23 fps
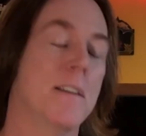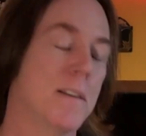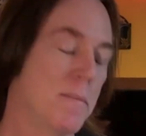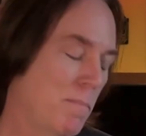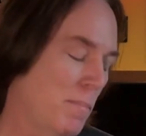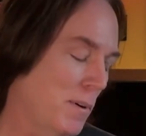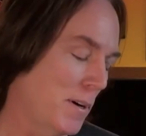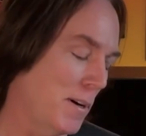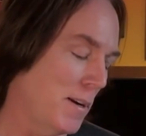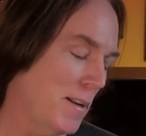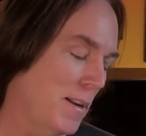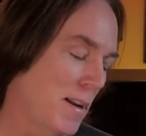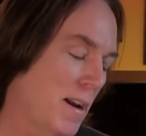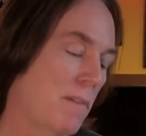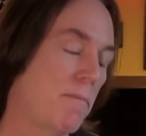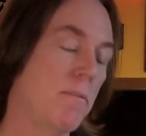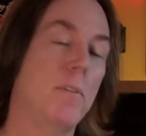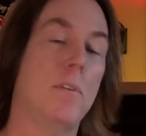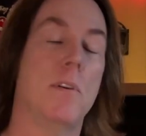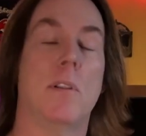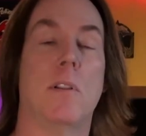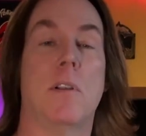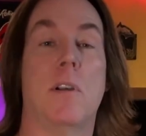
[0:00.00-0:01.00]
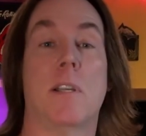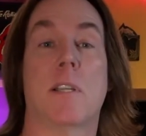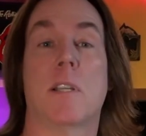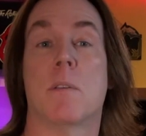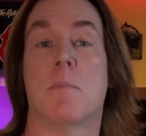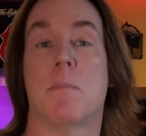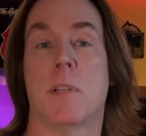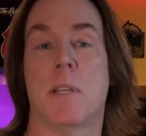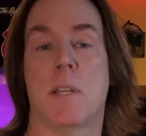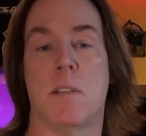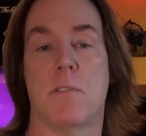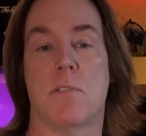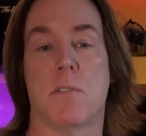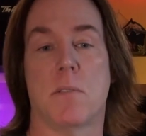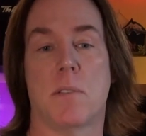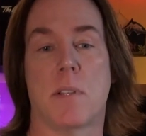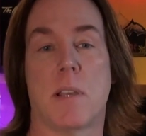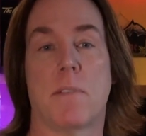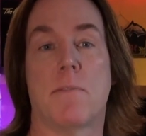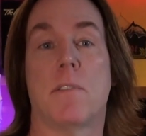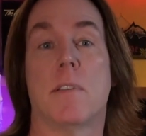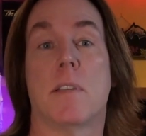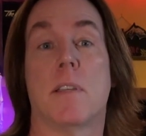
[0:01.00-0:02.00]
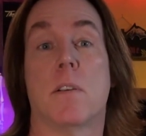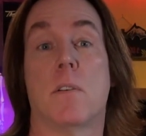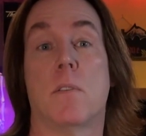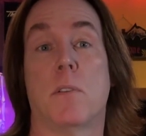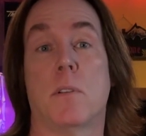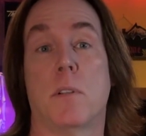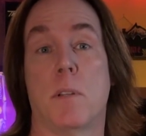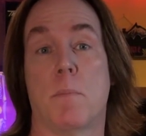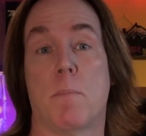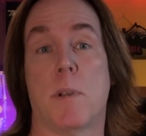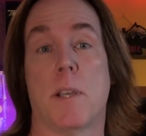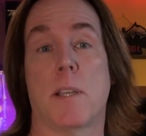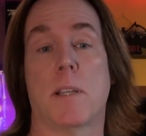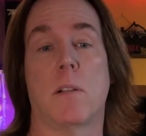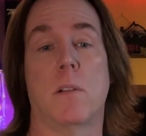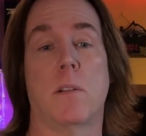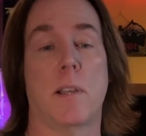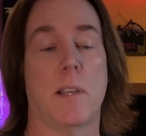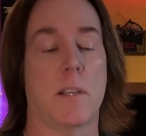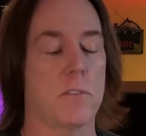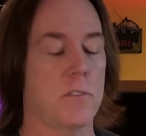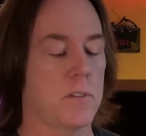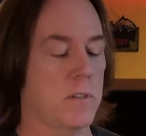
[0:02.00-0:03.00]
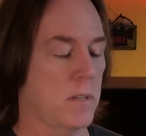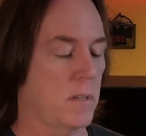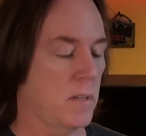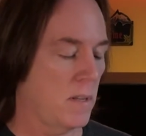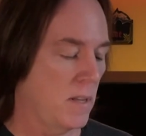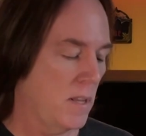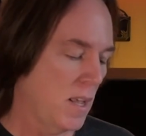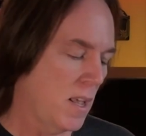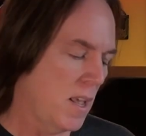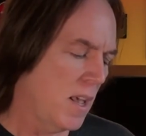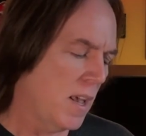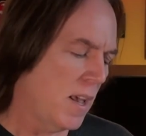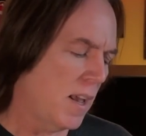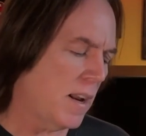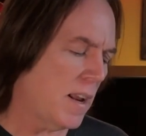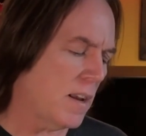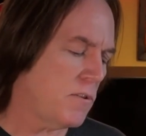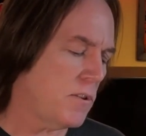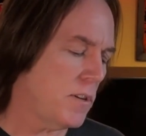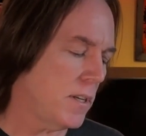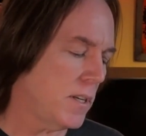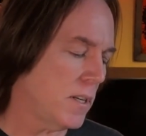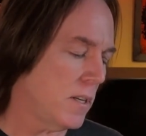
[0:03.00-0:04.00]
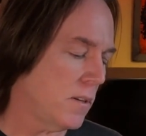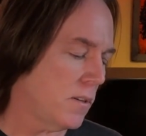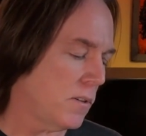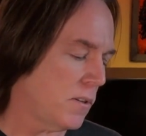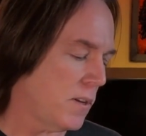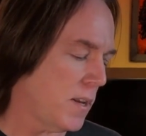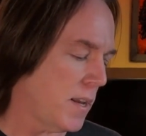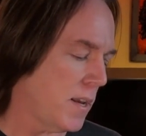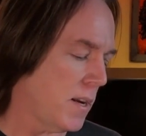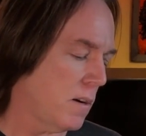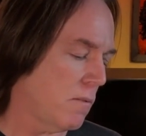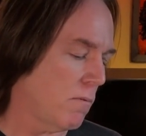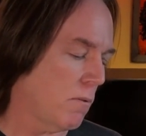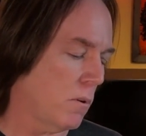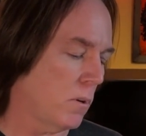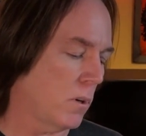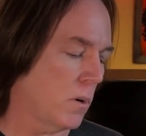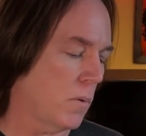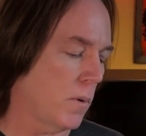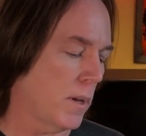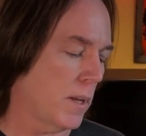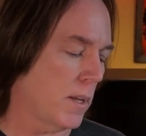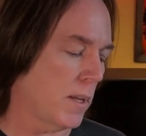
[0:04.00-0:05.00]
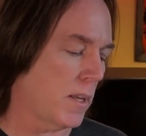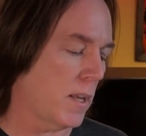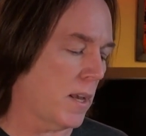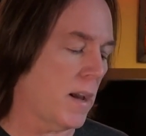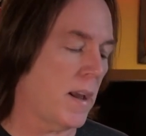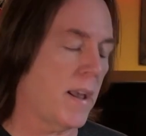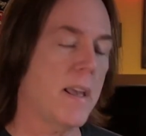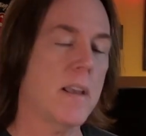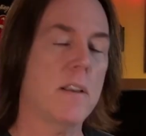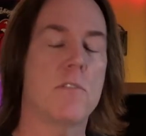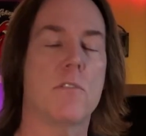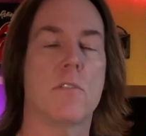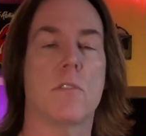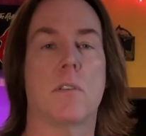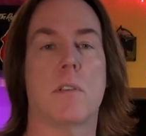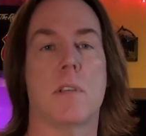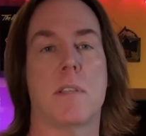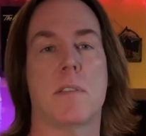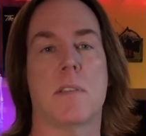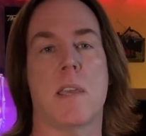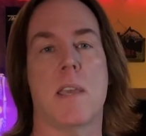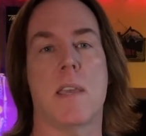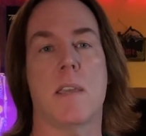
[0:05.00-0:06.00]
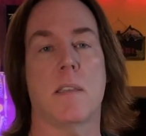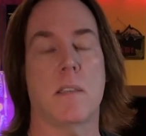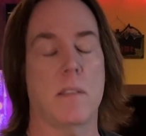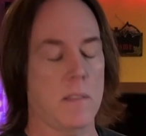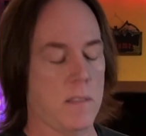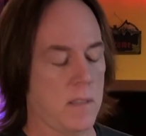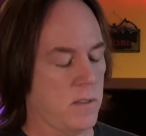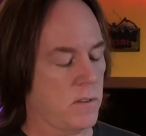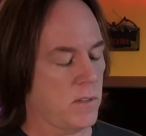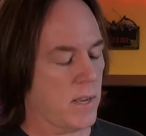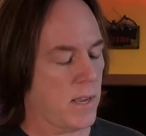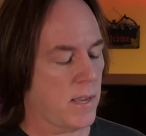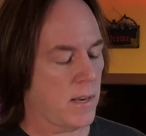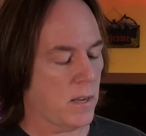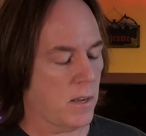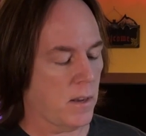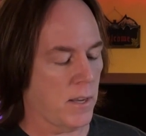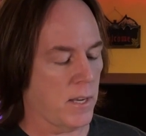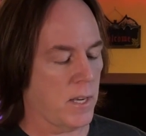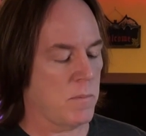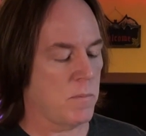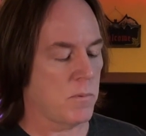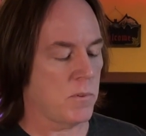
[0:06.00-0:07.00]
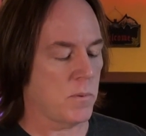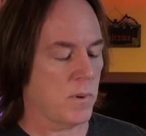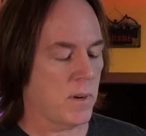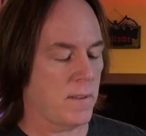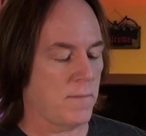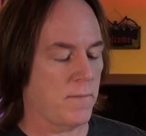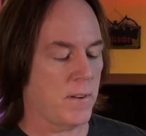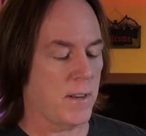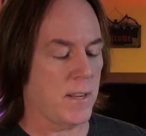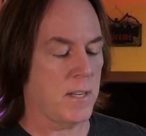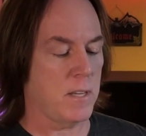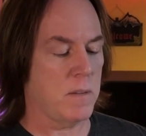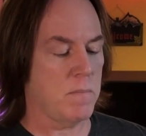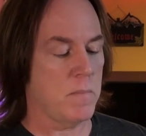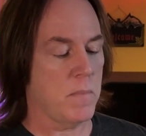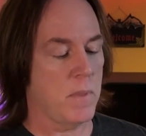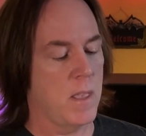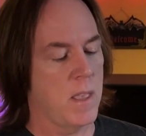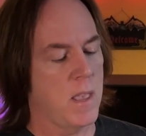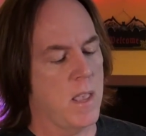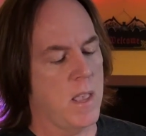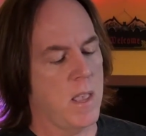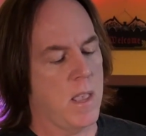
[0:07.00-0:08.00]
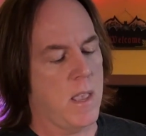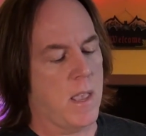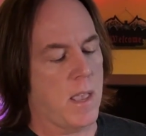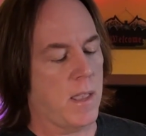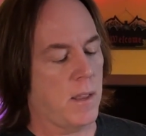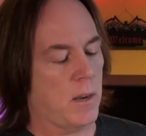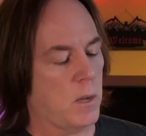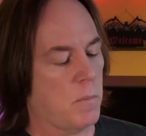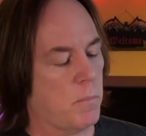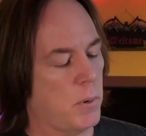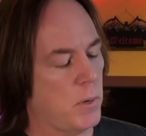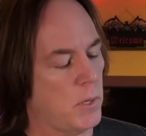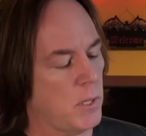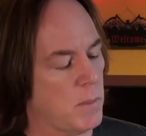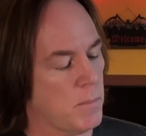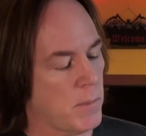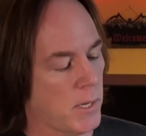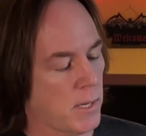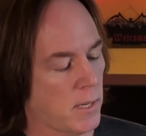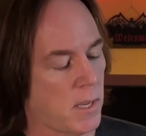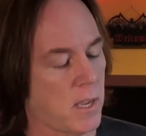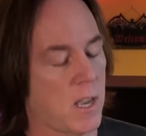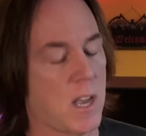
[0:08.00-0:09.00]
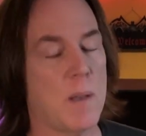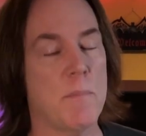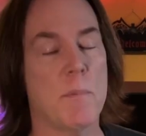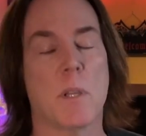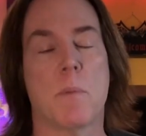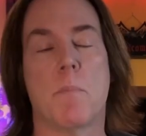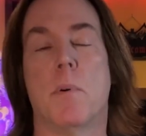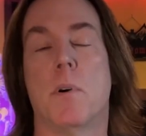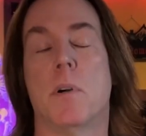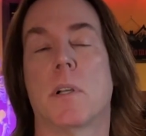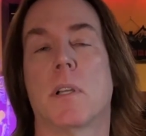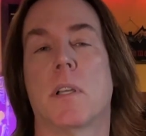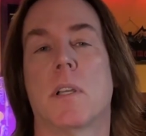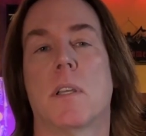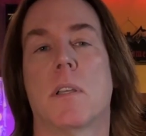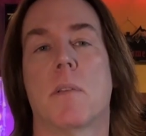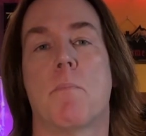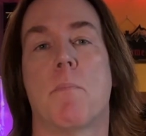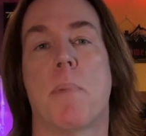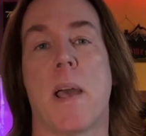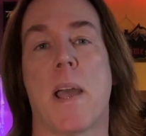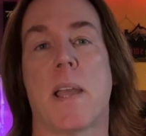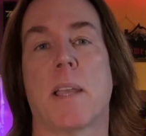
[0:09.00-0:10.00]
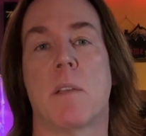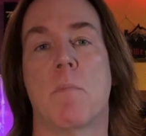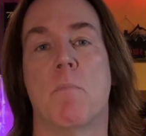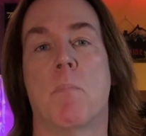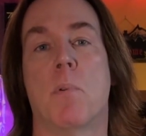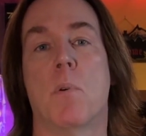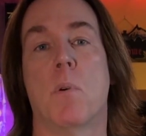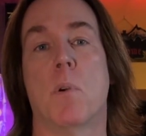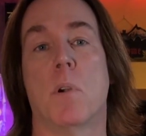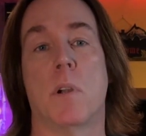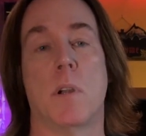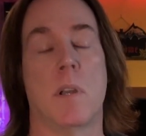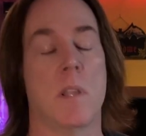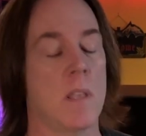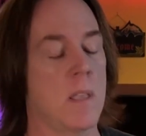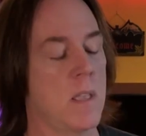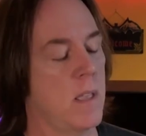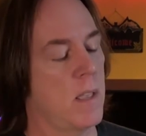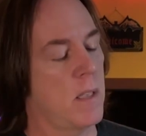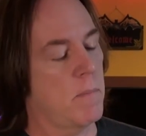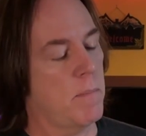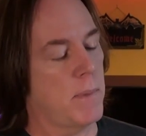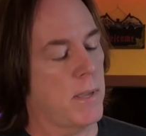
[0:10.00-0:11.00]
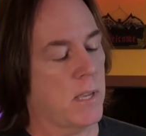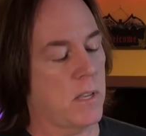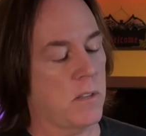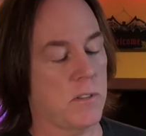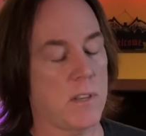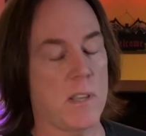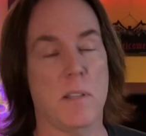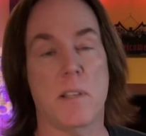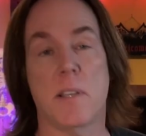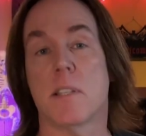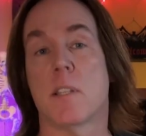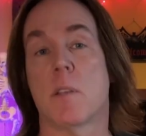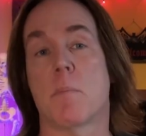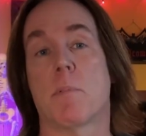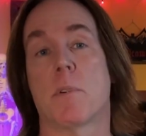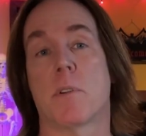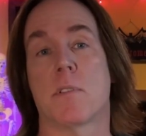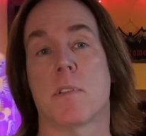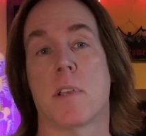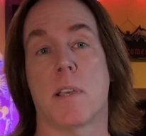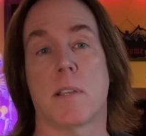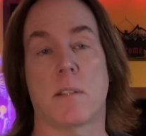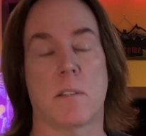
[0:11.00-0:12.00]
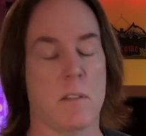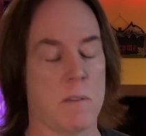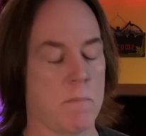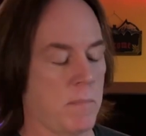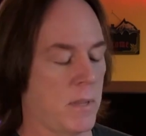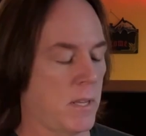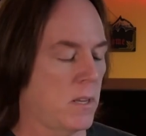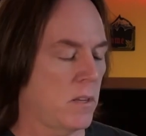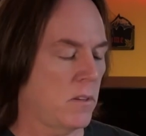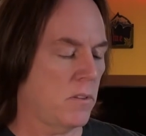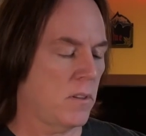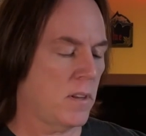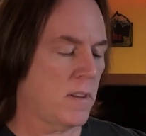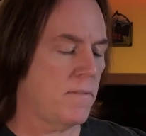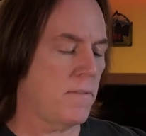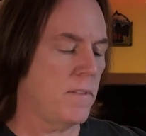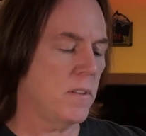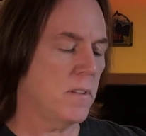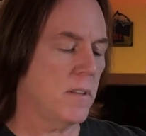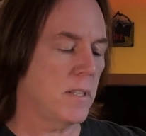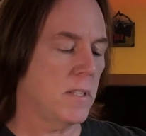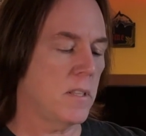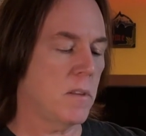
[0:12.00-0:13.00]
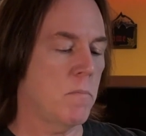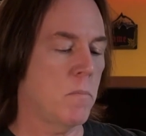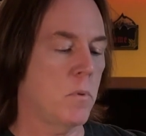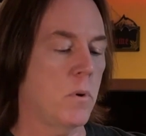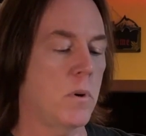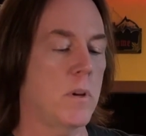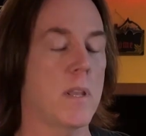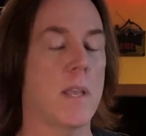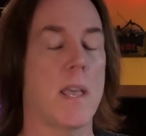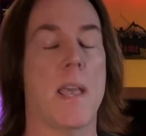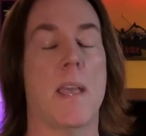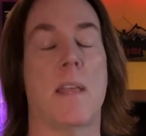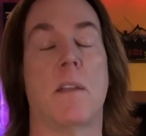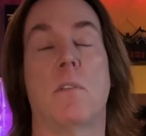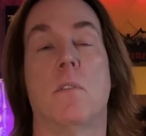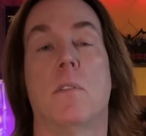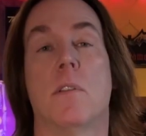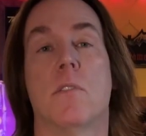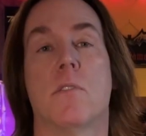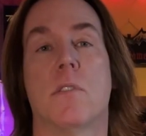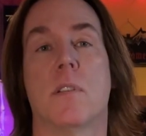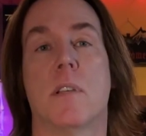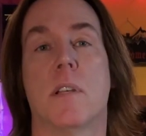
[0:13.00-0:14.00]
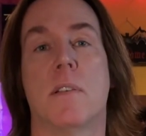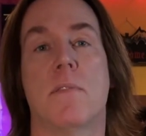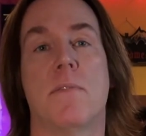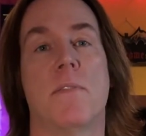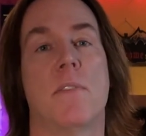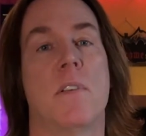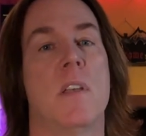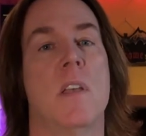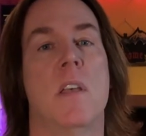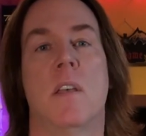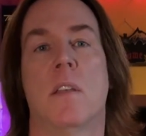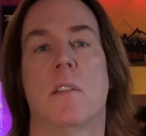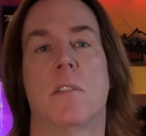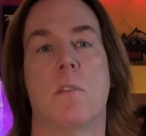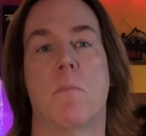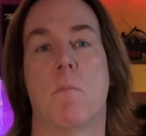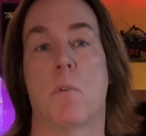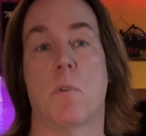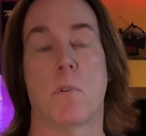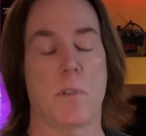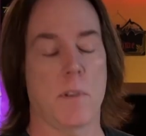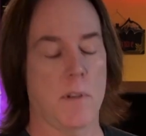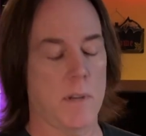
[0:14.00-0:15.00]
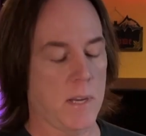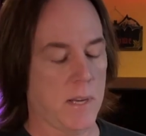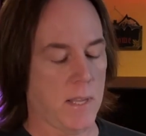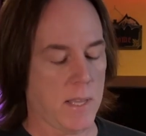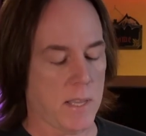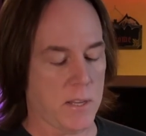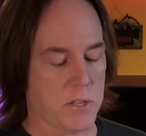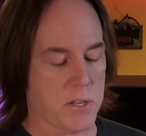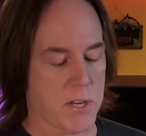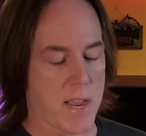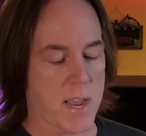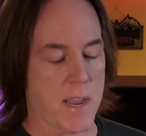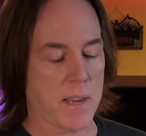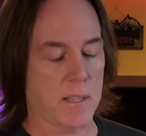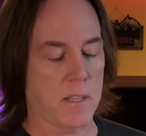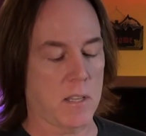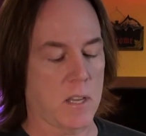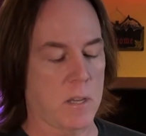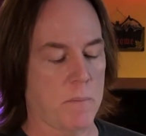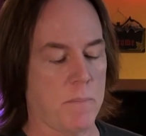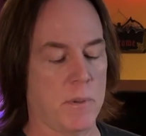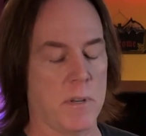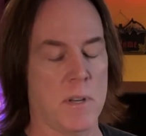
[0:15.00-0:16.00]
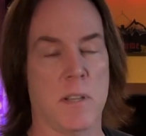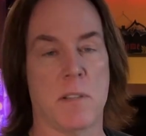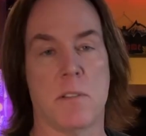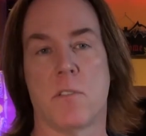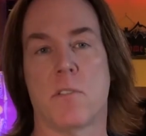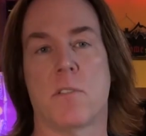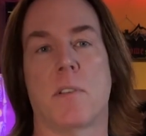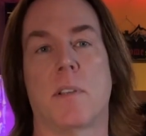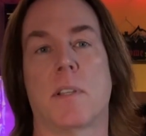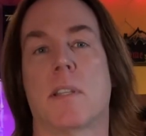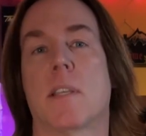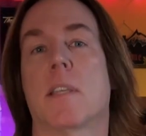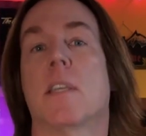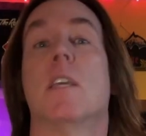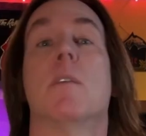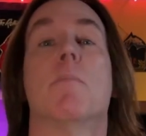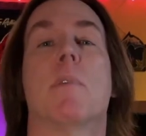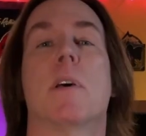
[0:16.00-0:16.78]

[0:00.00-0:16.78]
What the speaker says: But I really like them, and these are definitely going in my collection. And as you can see here real quick, I actually take these kind of items when I find them, and I'll put them in a comic book back and board because I like to protect them, because I feel like the more you handle this stuff, the more they're going to get jacked up, and I just like to keep